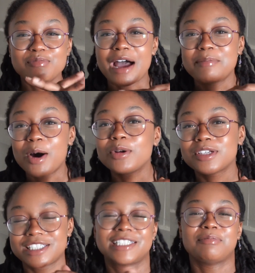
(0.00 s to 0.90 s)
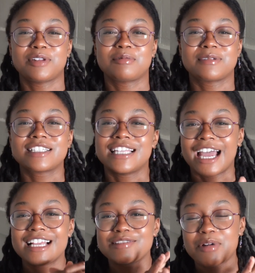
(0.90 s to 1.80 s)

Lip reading: bipolar symptoms that